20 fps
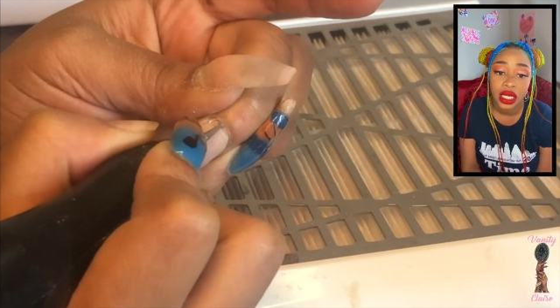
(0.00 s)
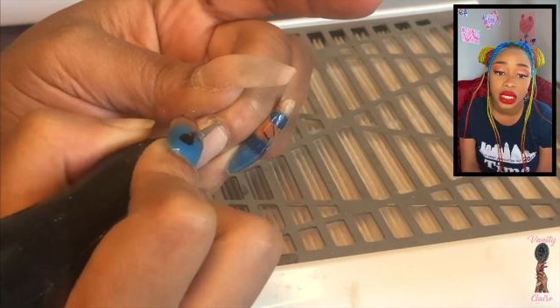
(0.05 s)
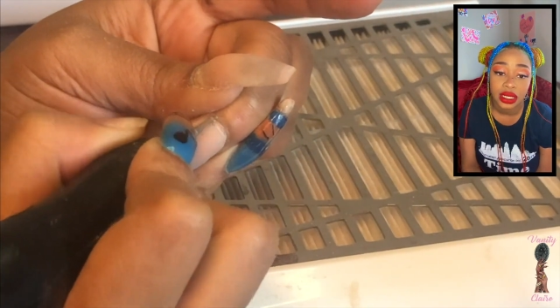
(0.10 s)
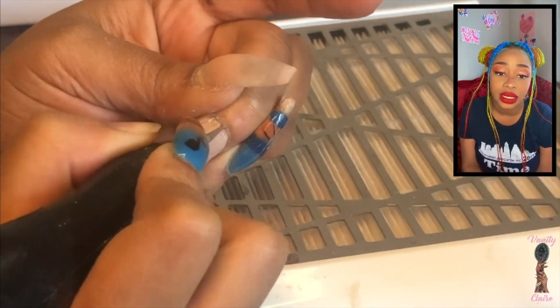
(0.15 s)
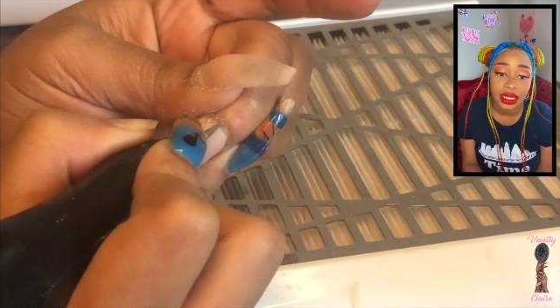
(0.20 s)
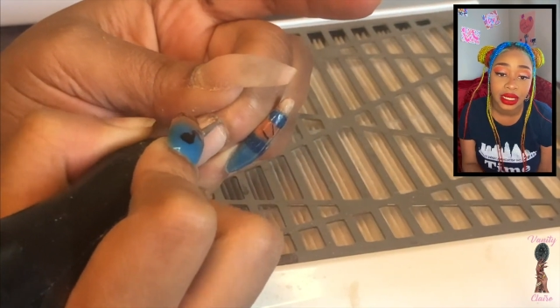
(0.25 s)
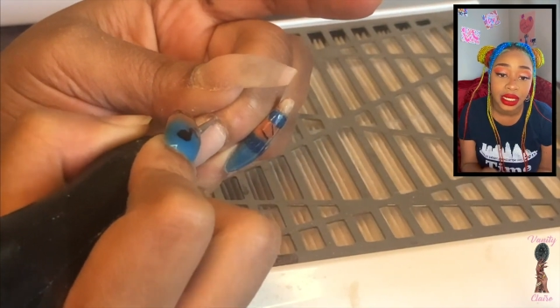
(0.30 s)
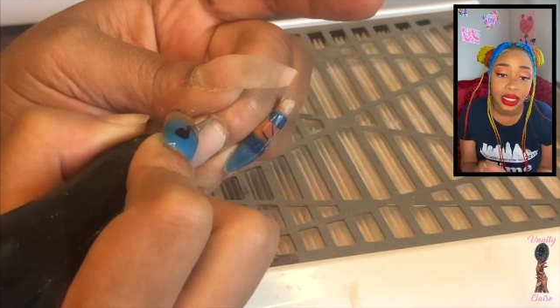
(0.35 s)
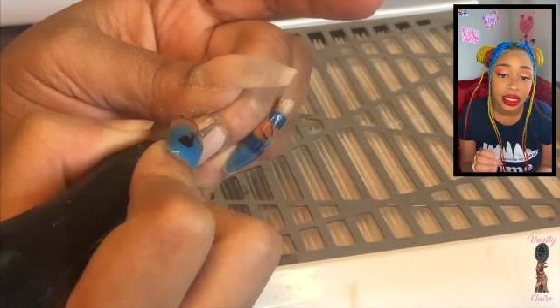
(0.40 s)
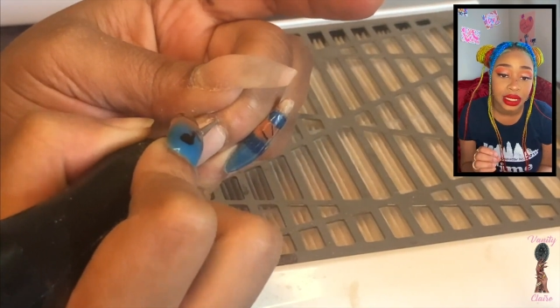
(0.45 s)

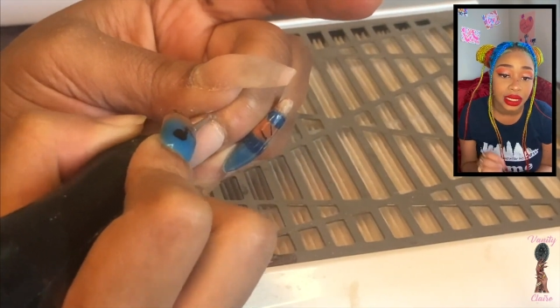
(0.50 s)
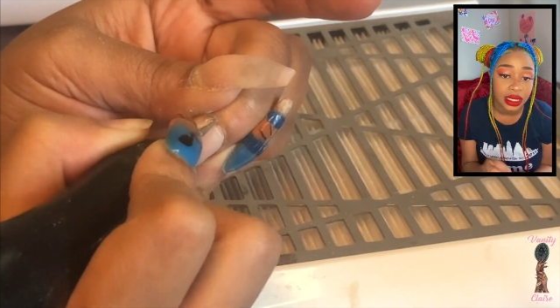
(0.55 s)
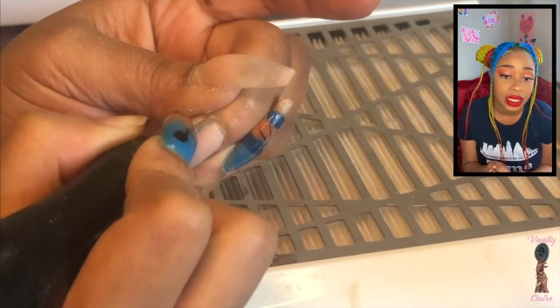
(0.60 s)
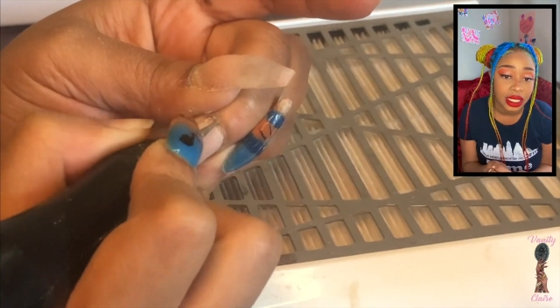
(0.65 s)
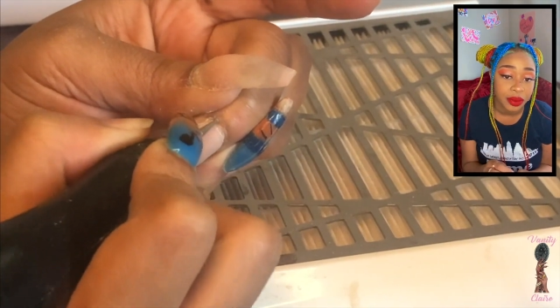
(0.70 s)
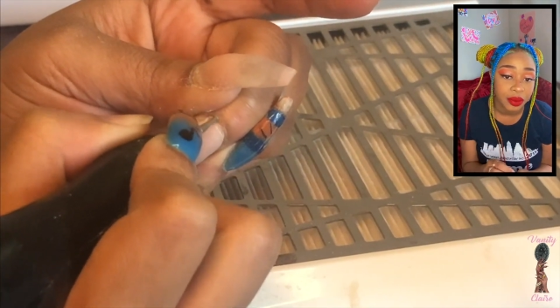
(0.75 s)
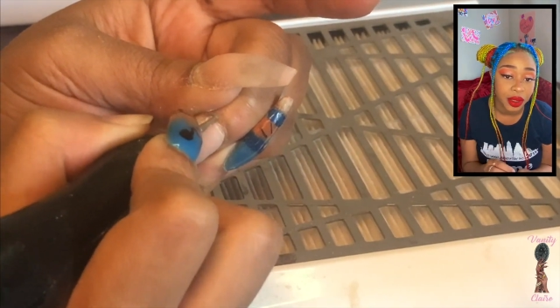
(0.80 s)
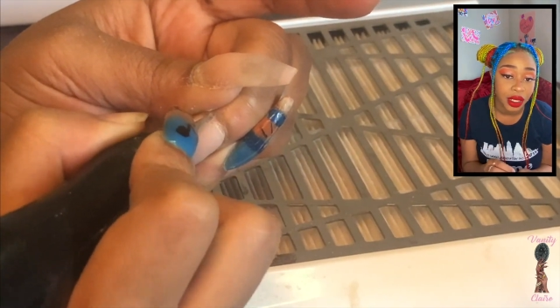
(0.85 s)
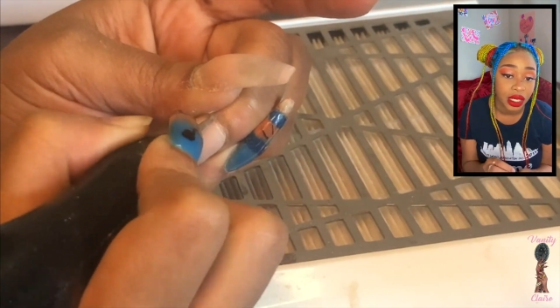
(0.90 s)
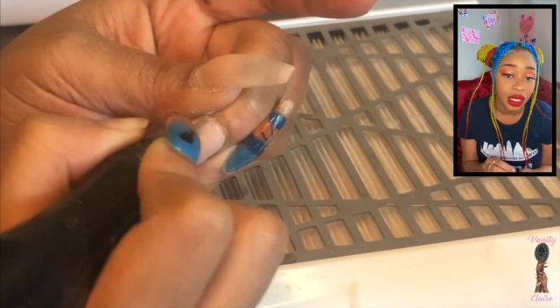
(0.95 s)
dig
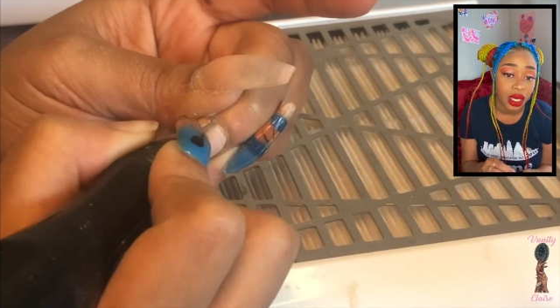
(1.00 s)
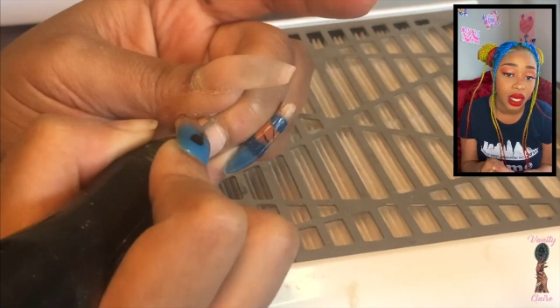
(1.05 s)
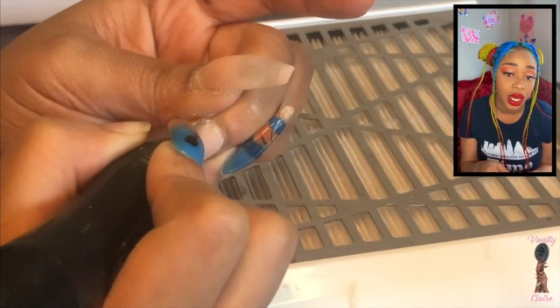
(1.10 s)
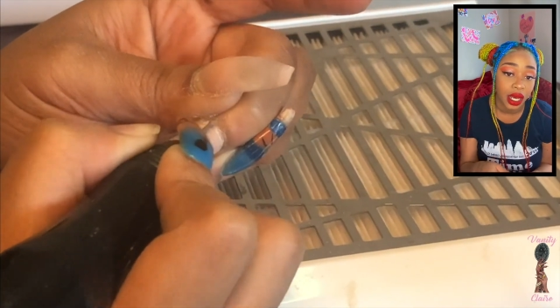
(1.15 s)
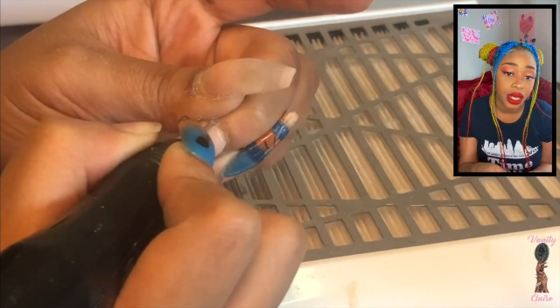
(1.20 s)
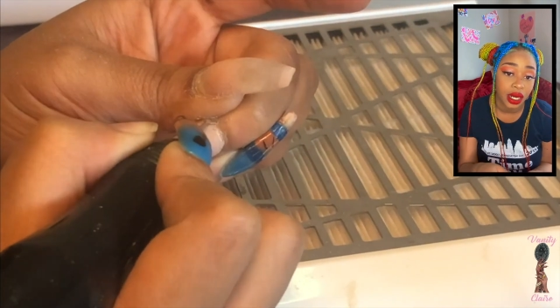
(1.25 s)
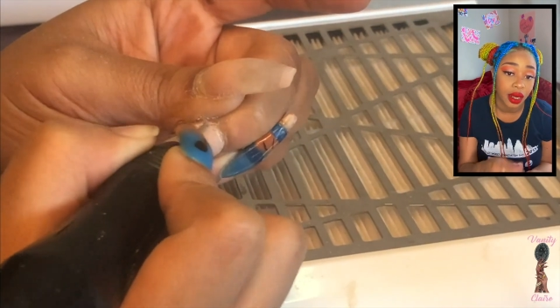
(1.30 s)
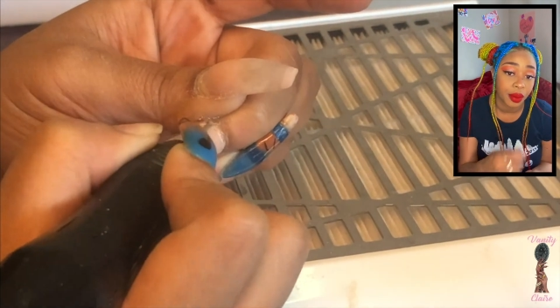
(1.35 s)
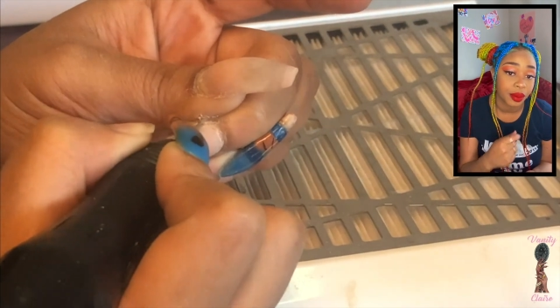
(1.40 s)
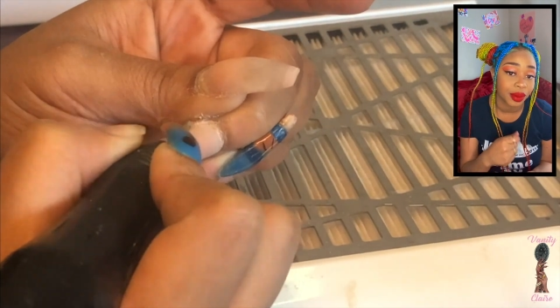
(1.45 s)
deep and
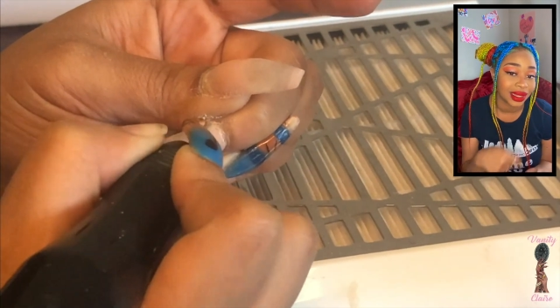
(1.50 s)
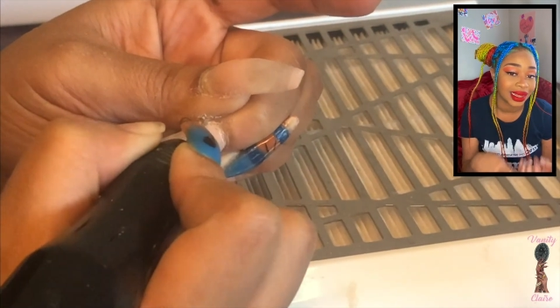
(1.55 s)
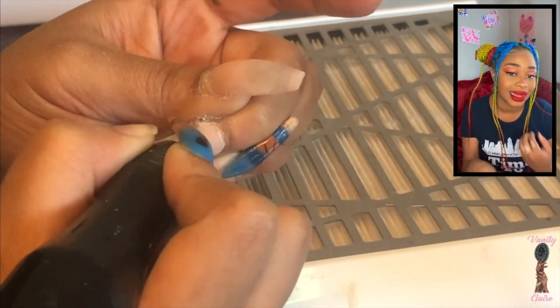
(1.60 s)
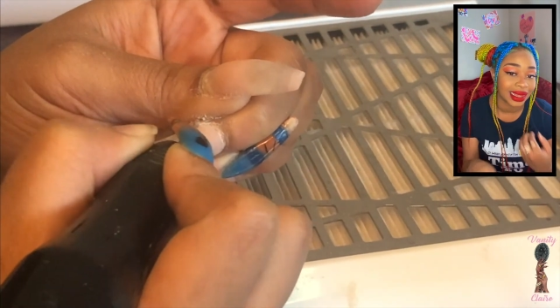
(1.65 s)
cut up